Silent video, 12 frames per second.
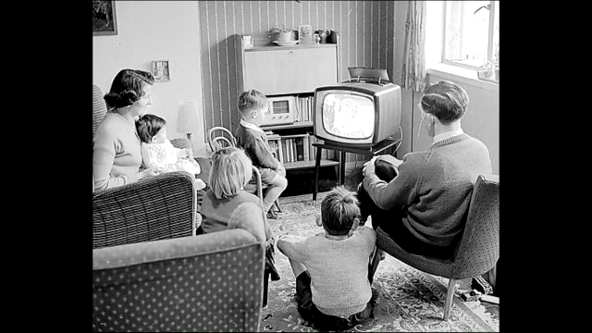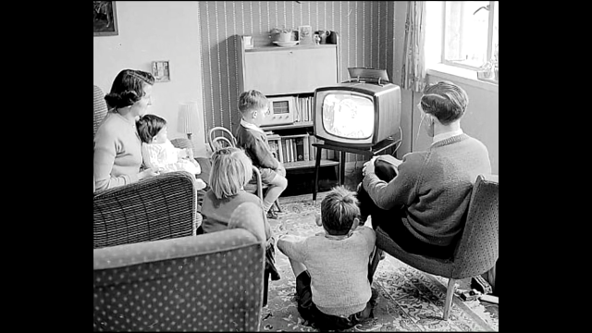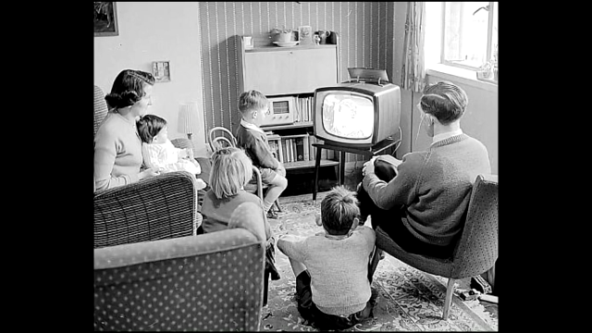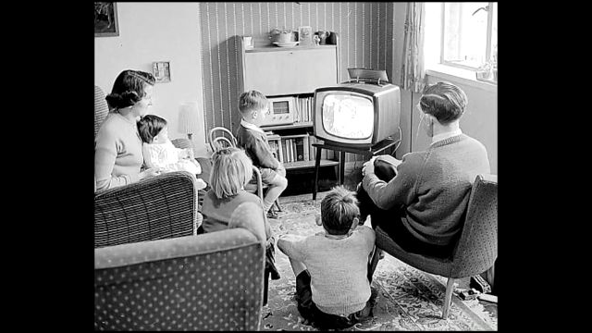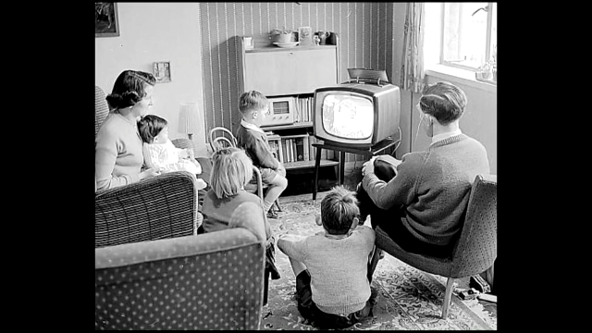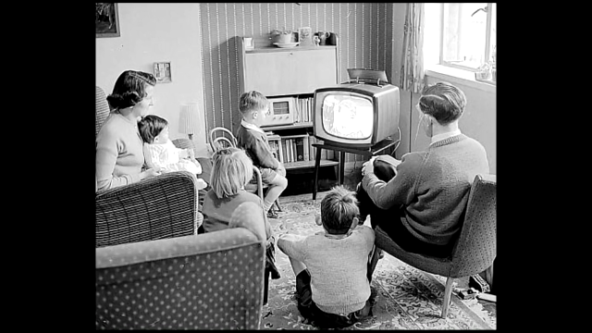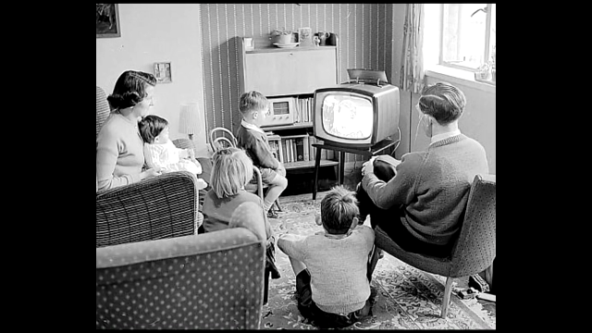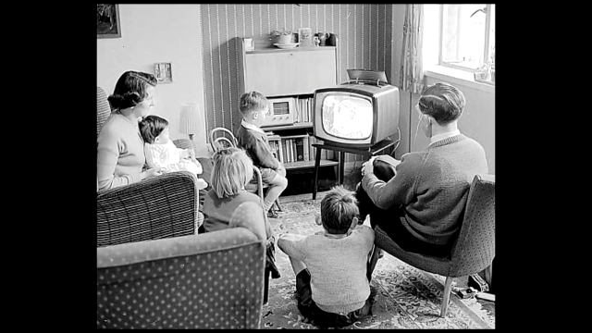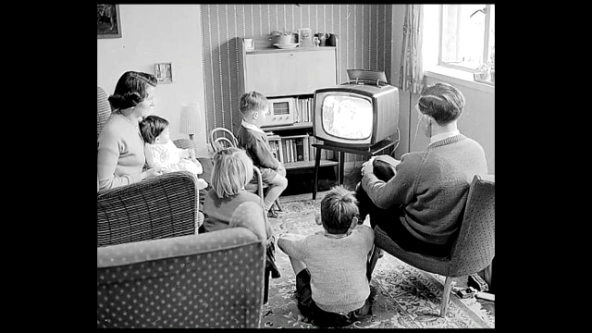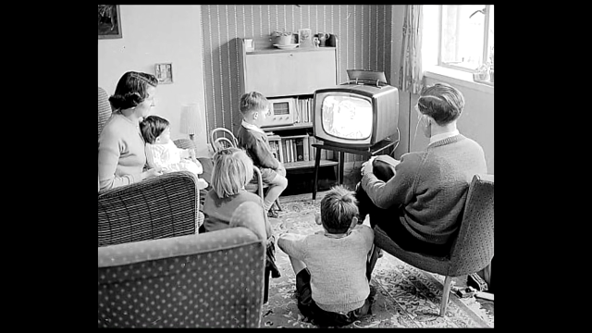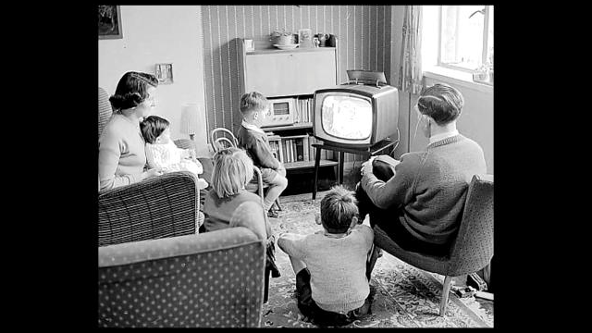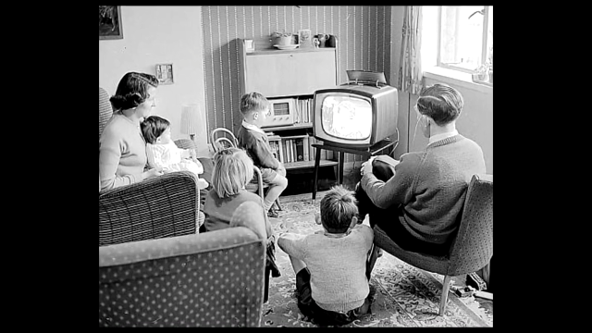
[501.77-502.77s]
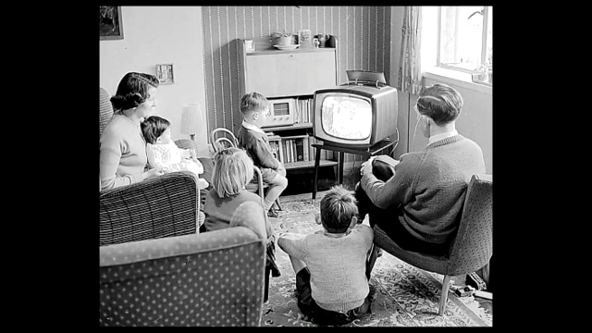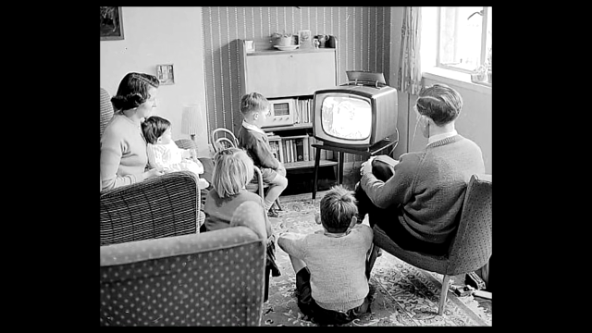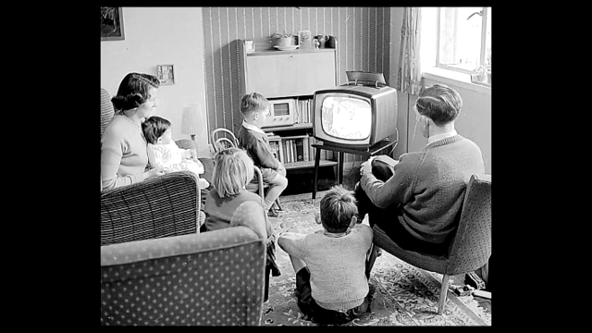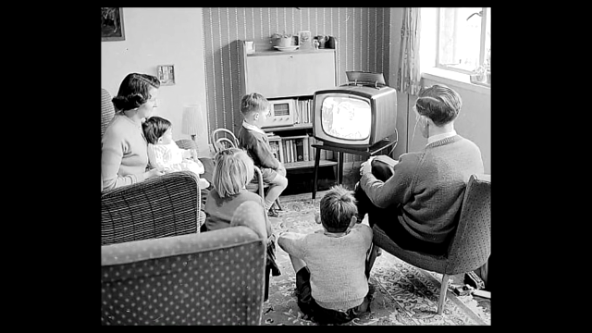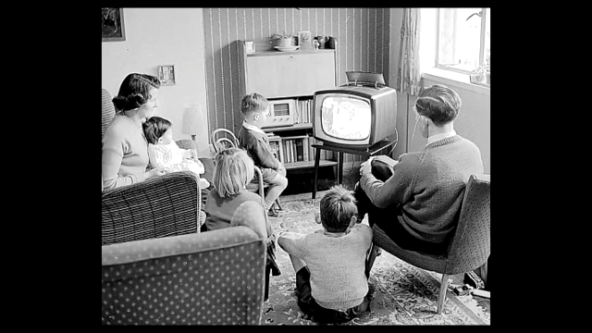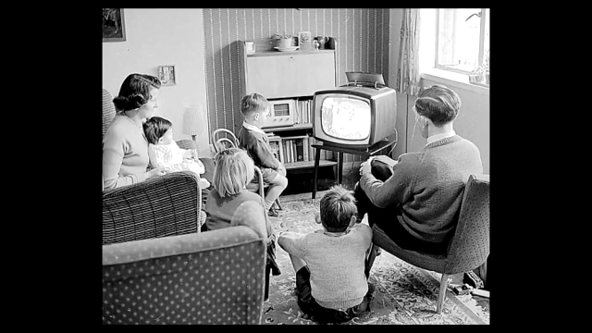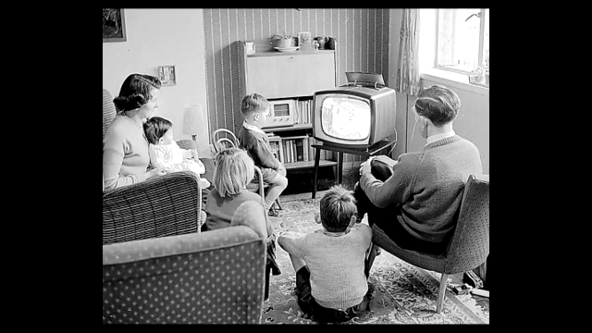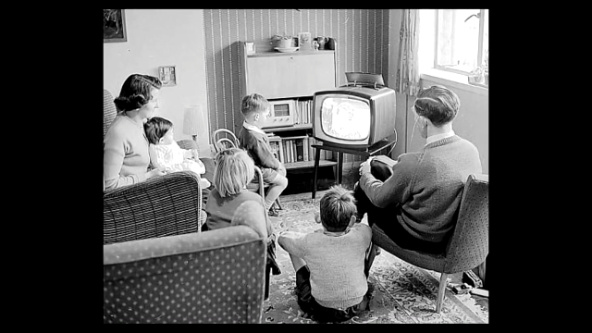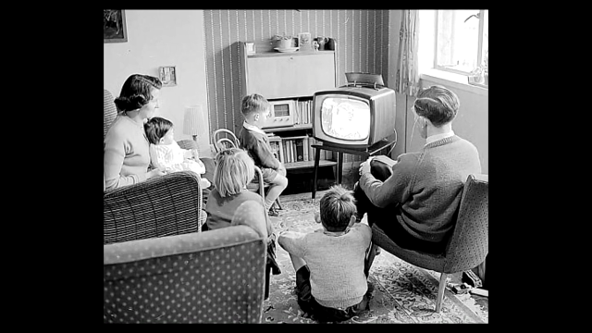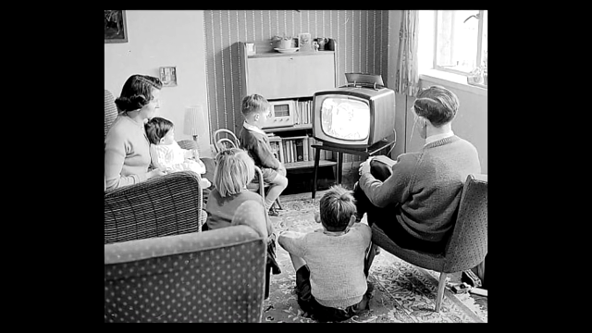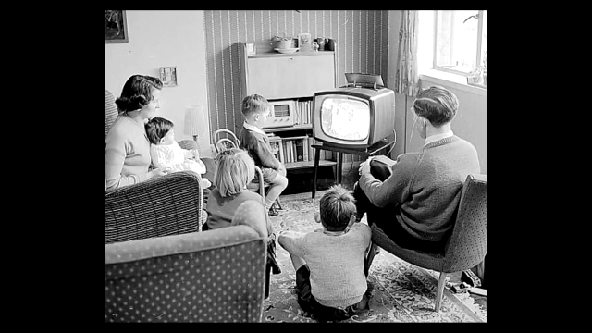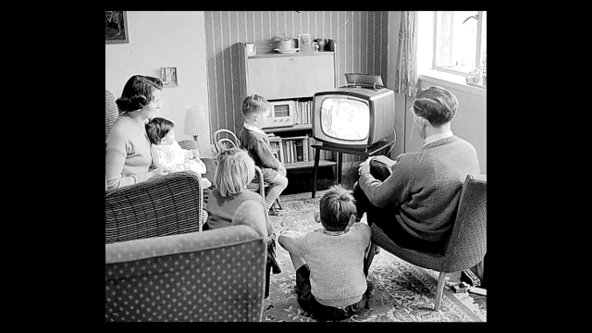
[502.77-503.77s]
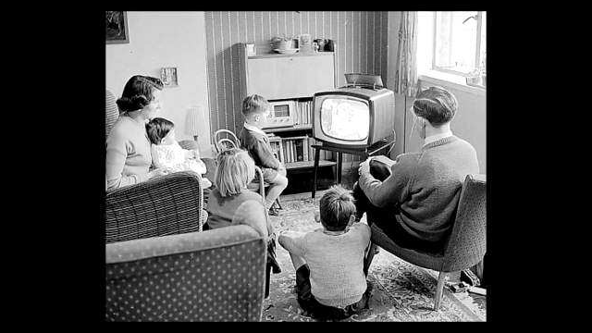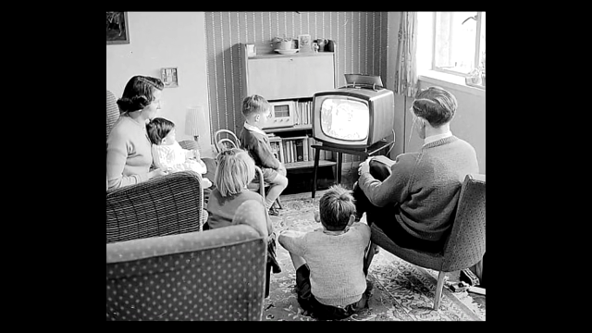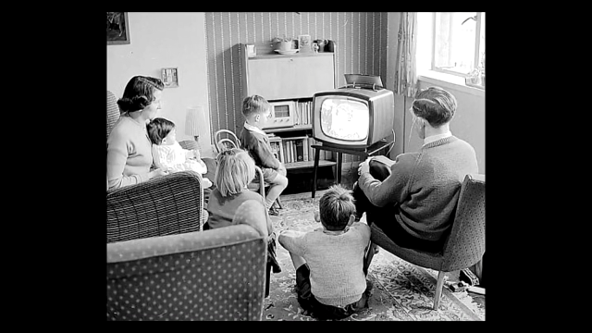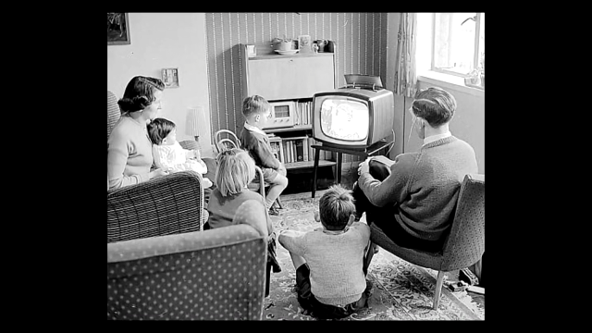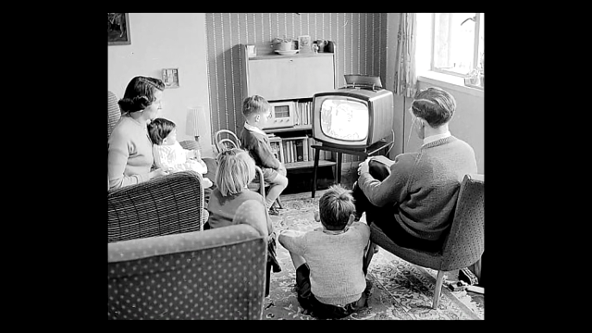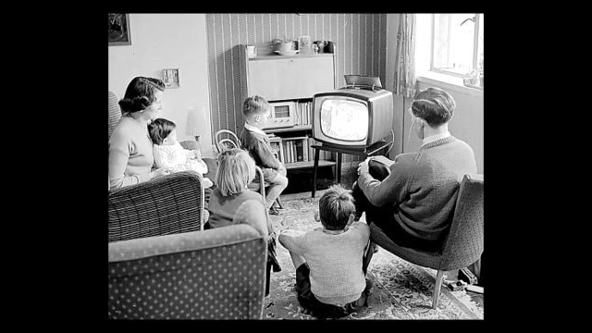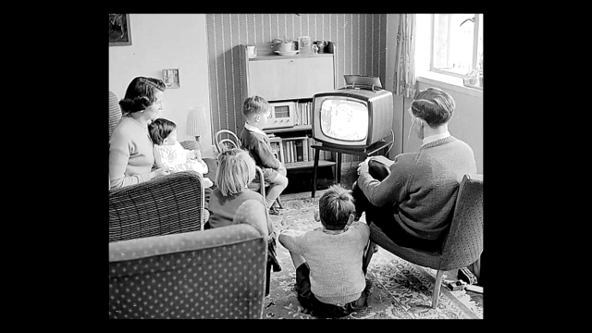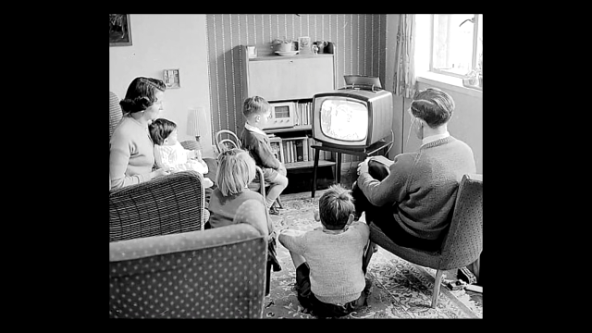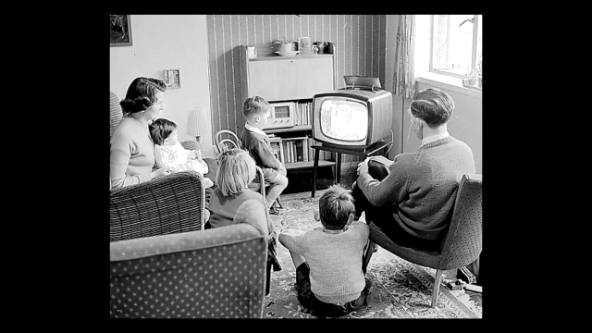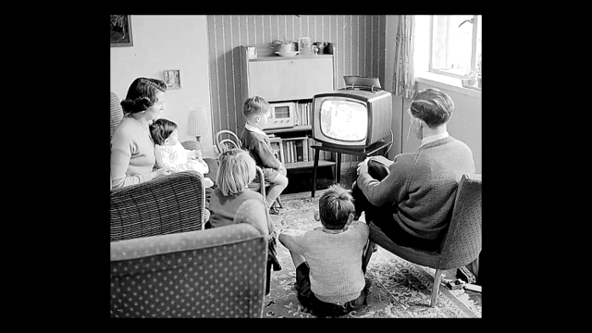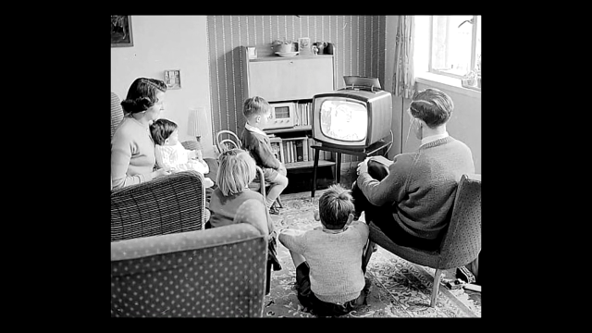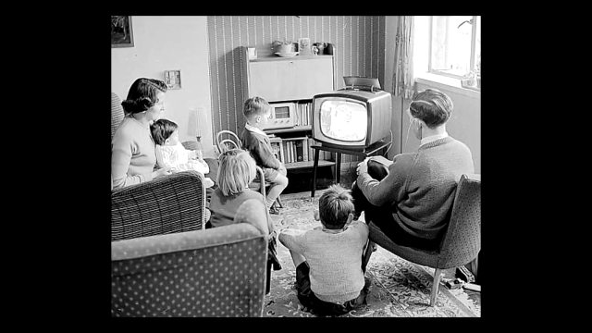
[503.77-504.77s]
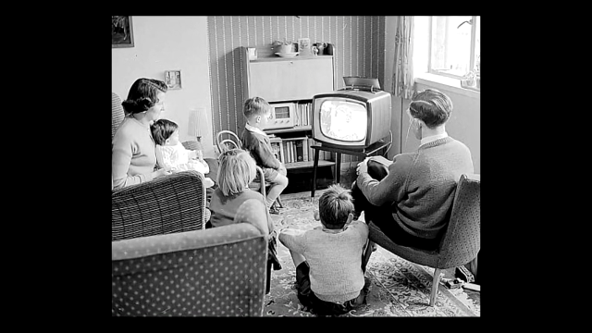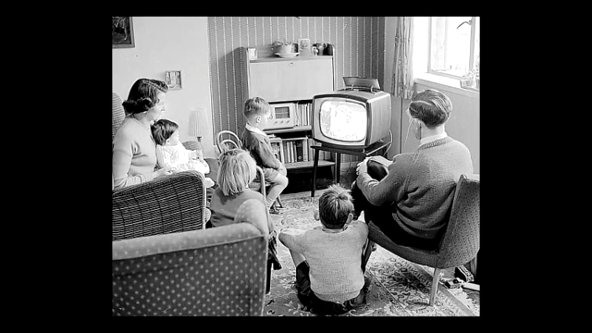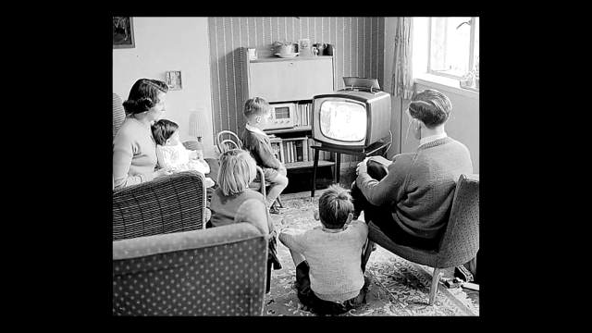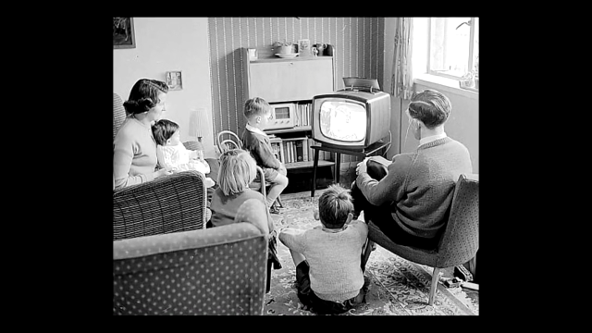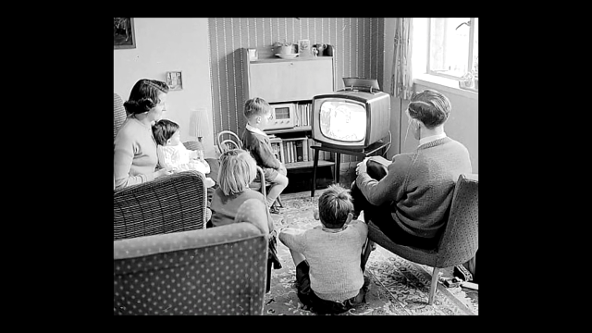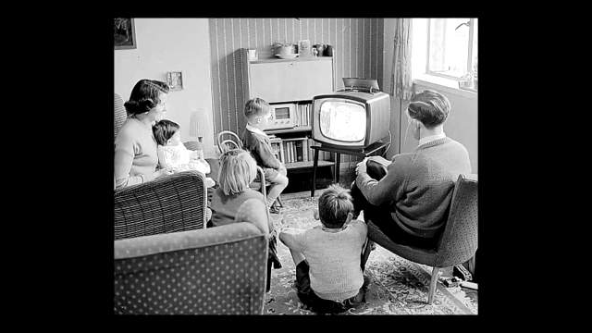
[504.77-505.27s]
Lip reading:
[unreadable: no face in view]